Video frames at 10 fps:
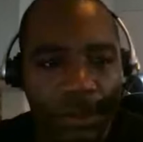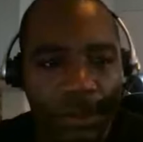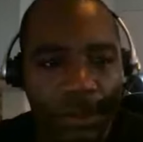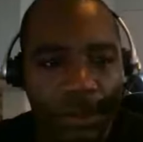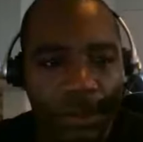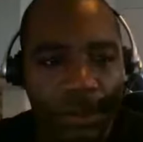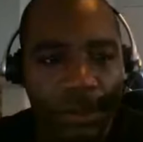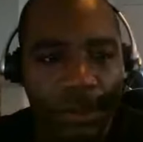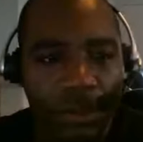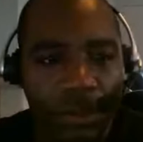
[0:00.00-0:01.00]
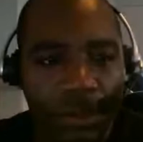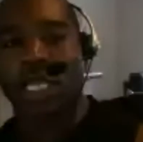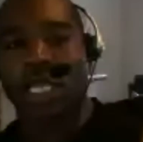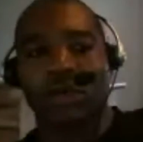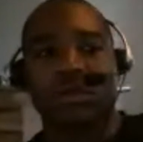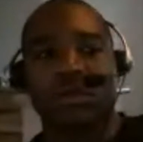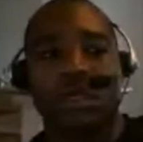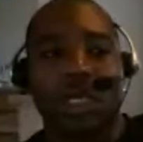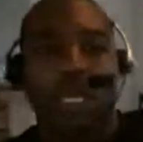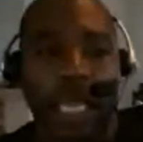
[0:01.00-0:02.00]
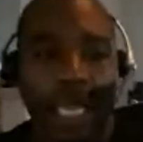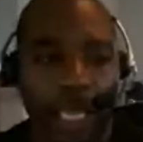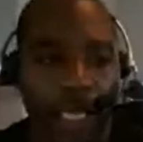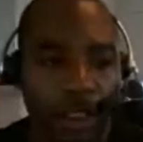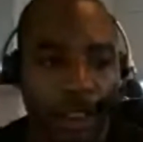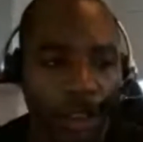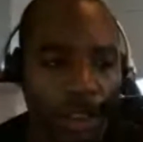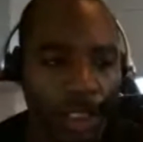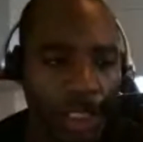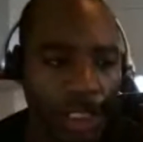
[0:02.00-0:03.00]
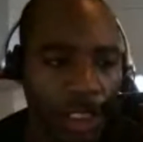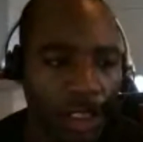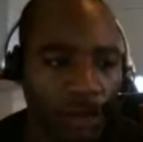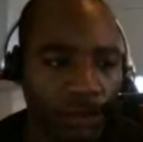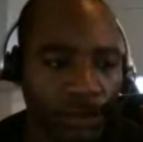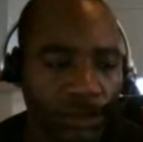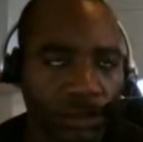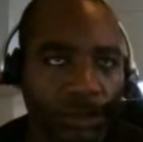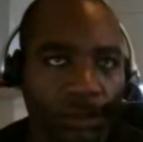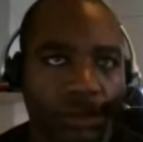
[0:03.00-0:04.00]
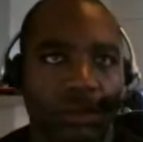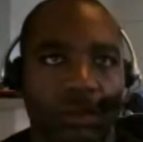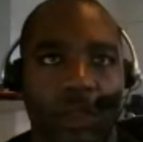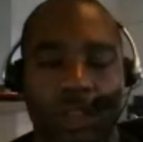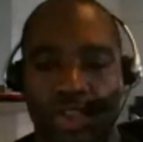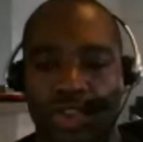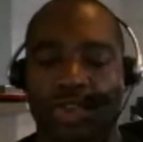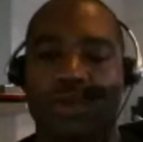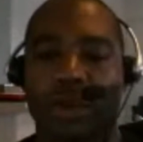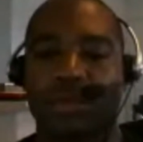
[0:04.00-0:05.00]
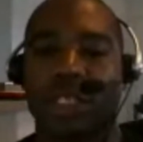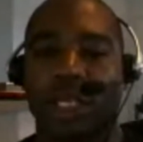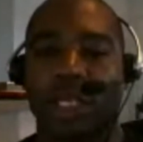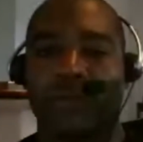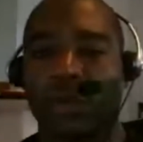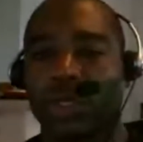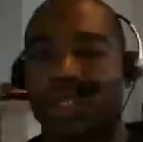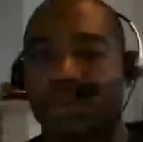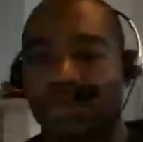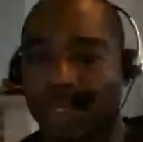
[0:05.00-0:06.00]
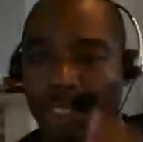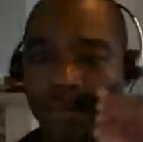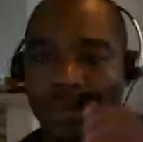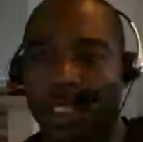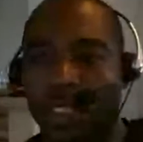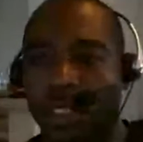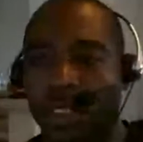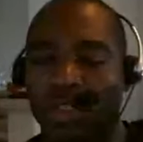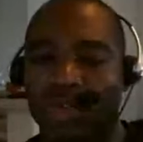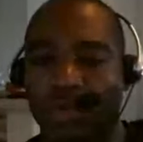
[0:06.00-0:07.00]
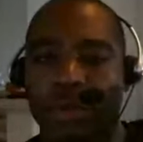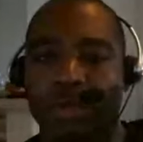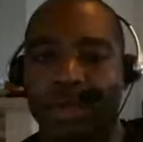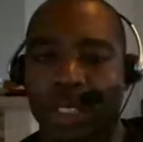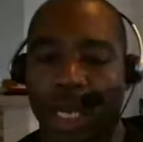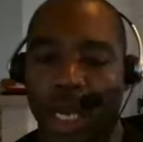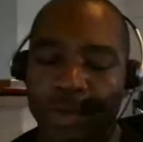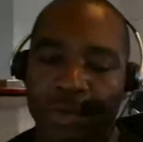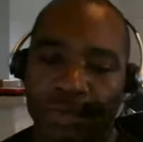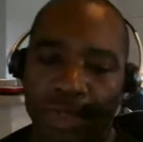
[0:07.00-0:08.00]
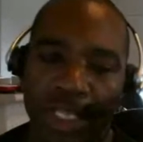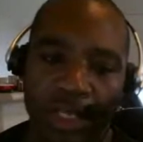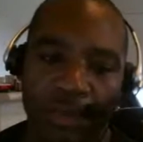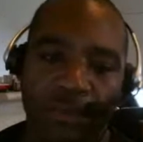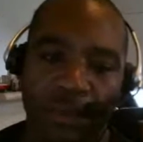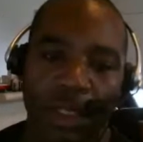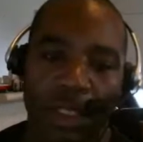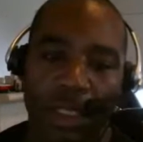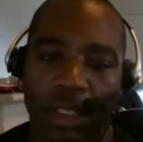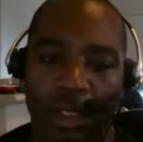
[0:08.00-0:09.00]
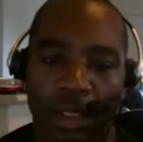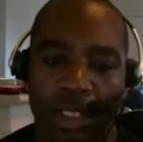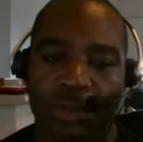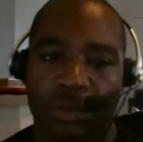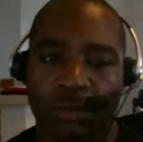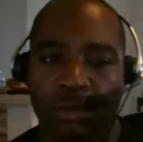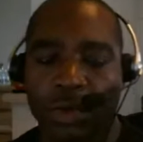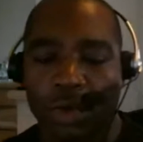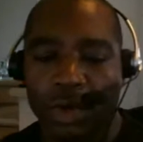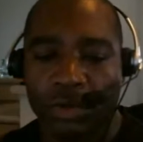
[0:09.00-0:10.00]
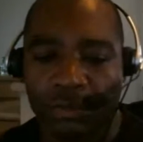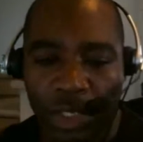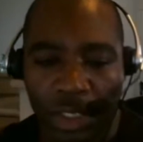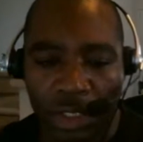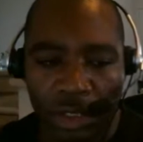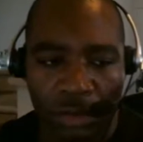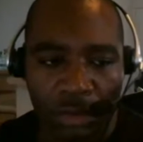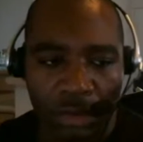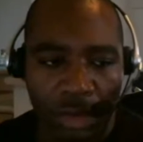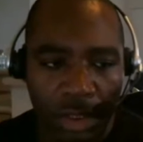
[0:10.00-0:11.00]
recording should stay on my channel, and the description. If I wanted to put something in the description underneath this recorded video,